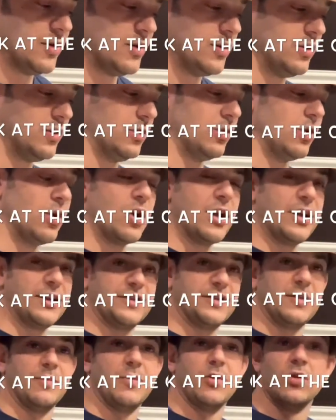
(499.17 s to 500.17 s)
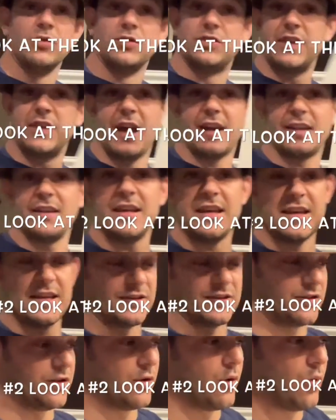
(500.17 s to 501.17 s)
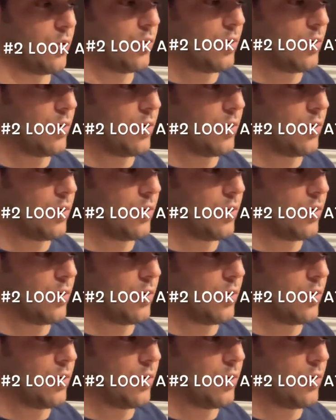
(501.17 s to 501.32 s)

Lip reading: learning some of those techniques. So